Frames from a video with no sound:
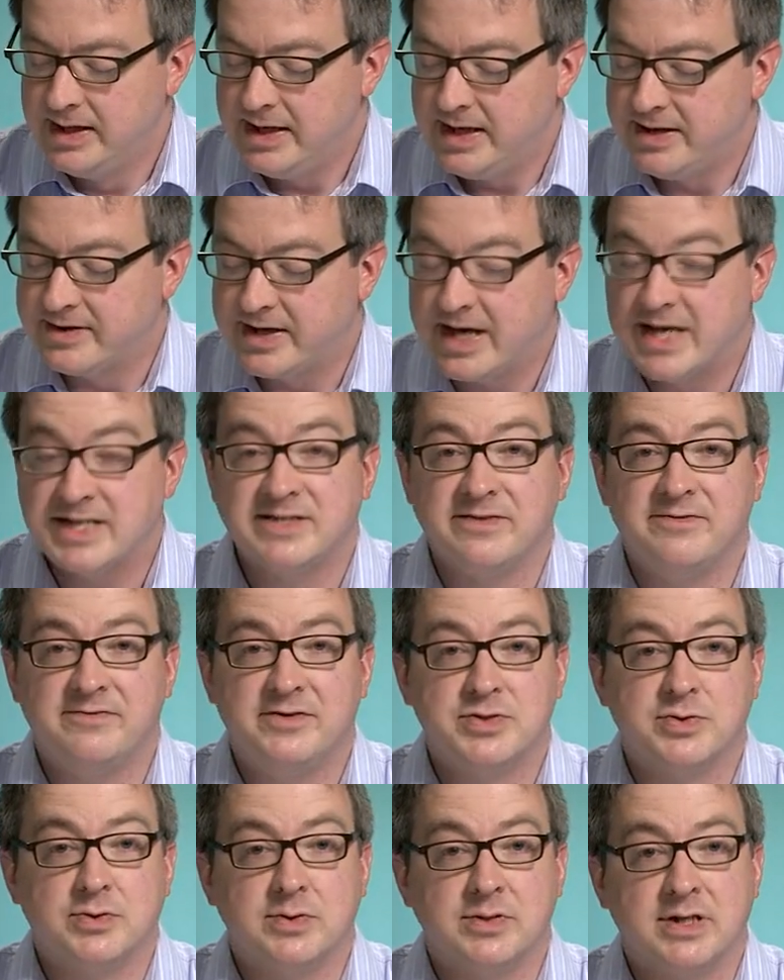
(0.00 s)
In the case of
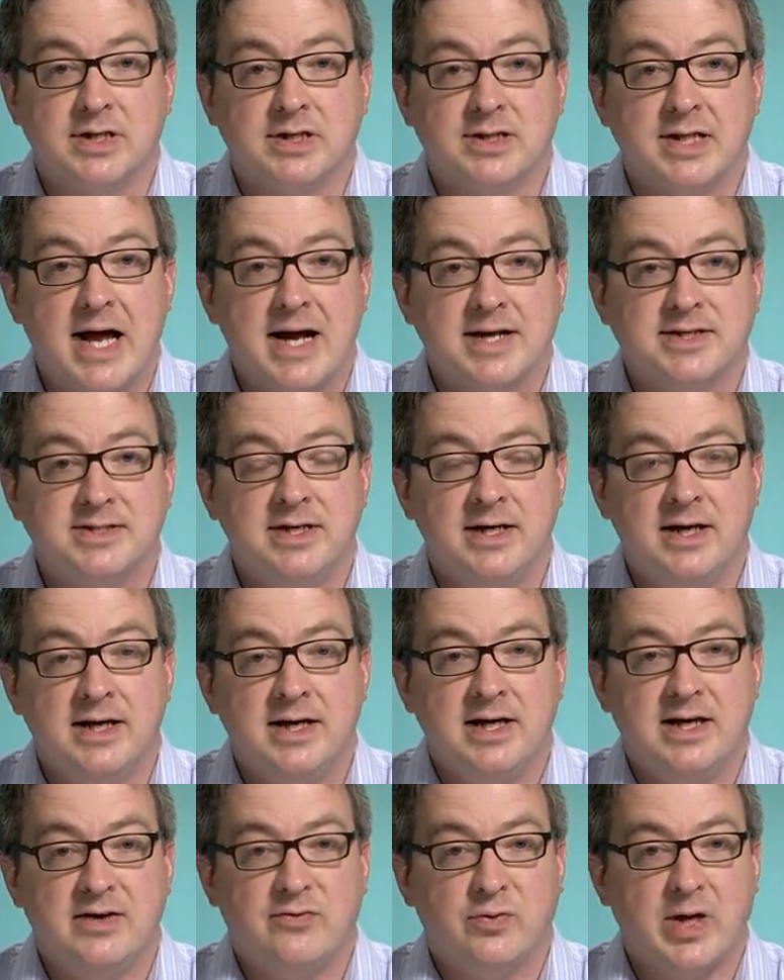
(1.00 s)
visual neglect,
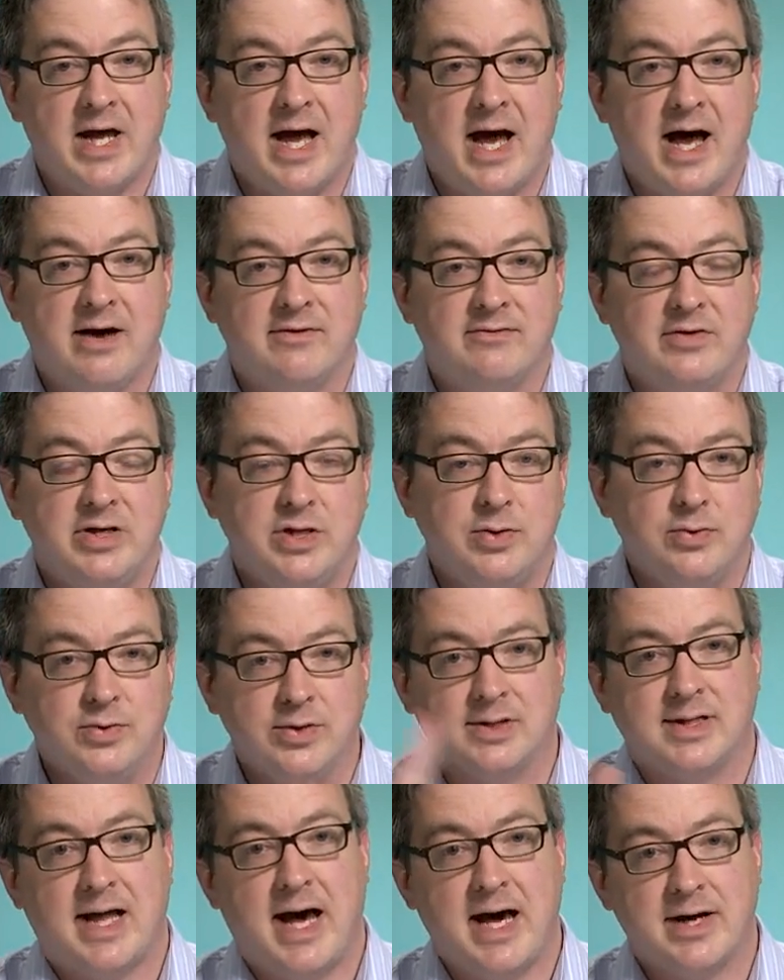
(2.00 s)
if we have
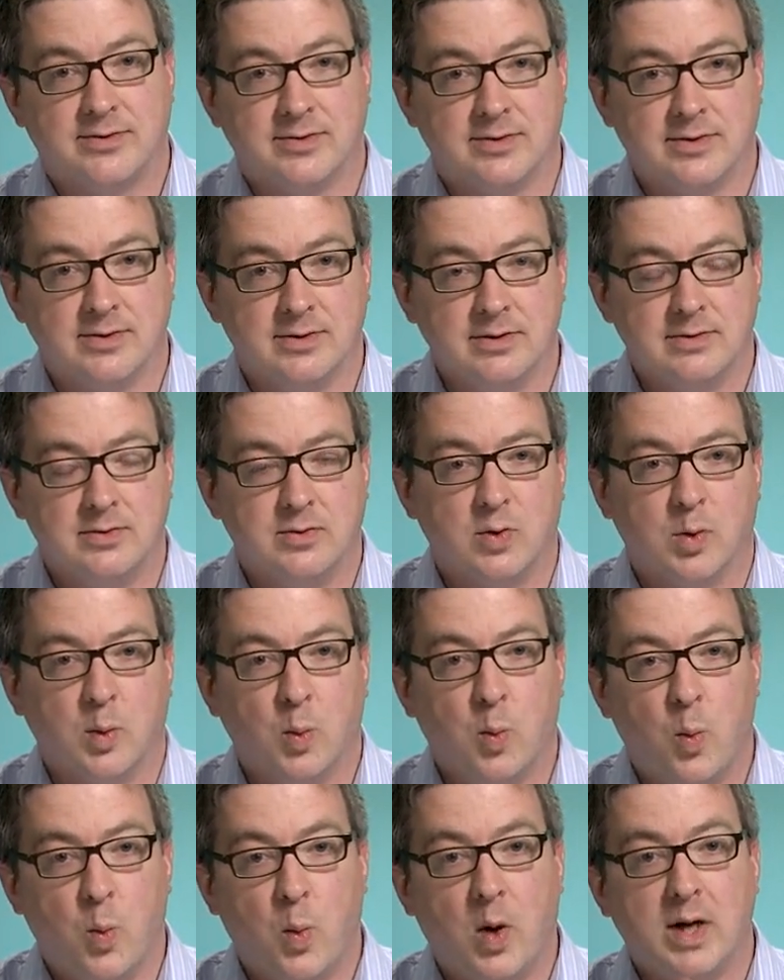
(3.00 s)
unilateral or
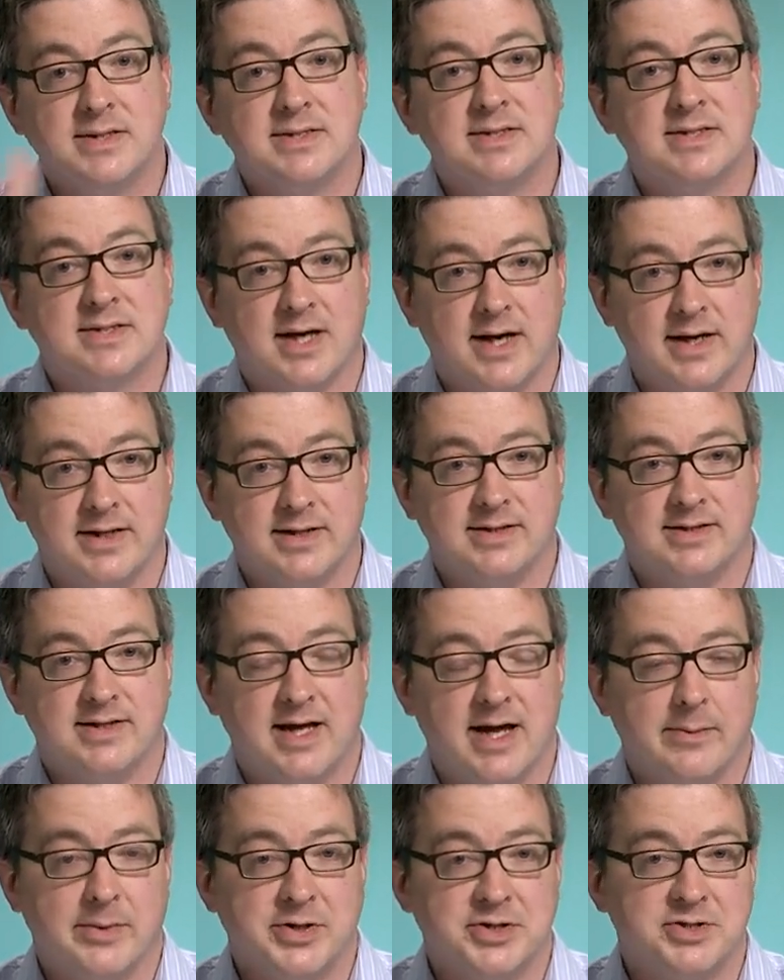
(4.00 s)
one-sided
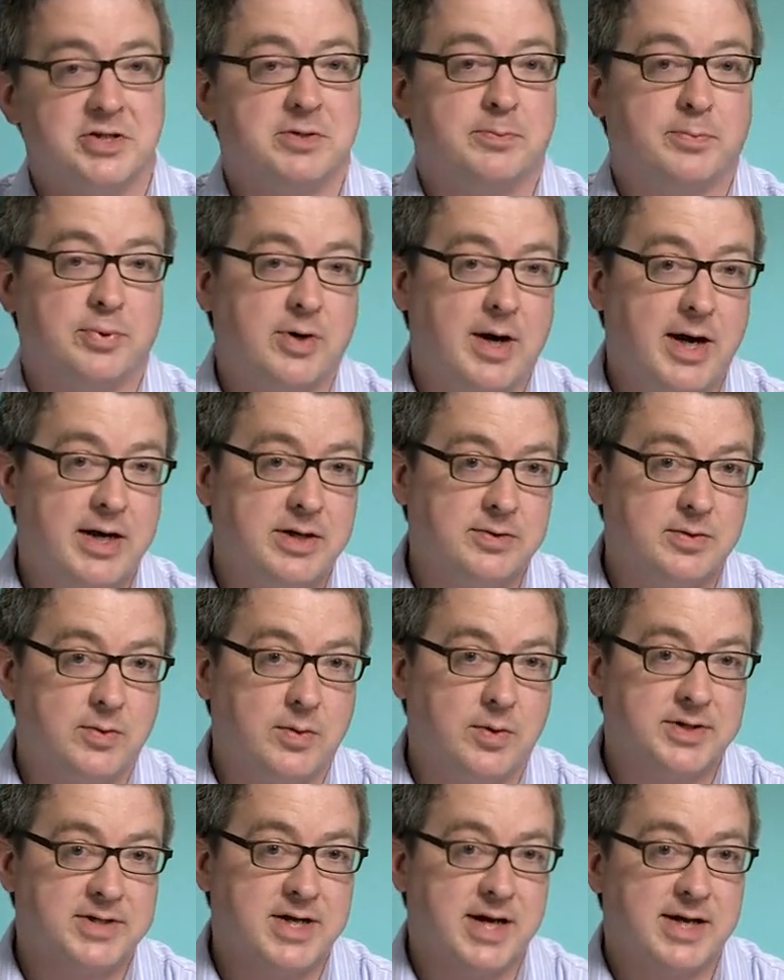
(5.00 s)
damage to parietal
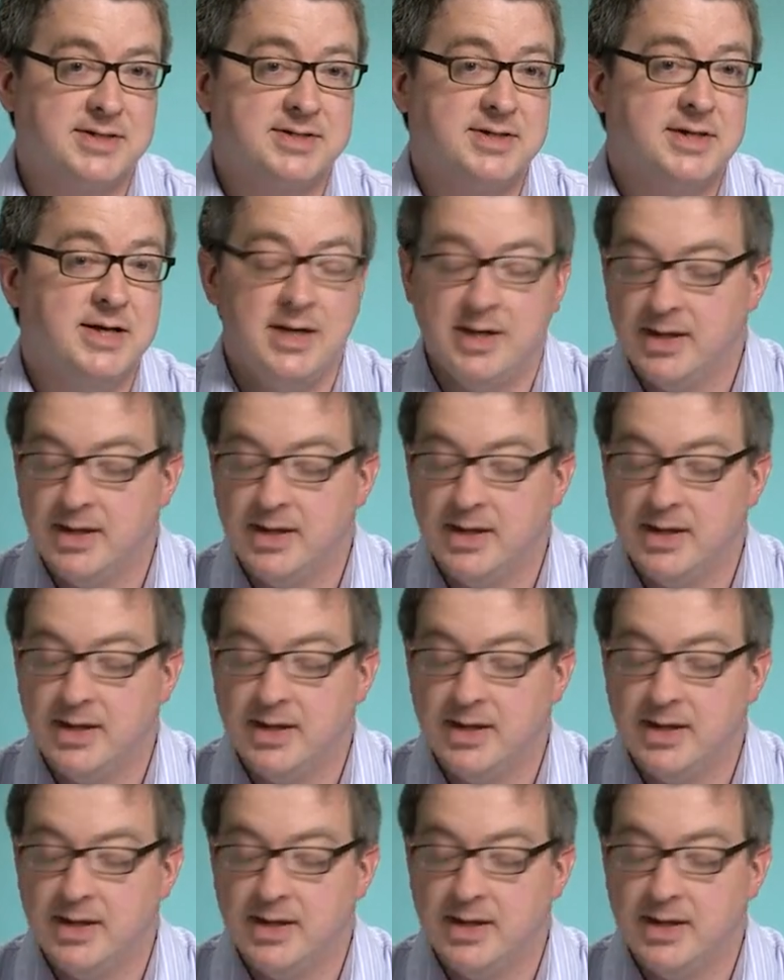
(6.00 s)
cortex,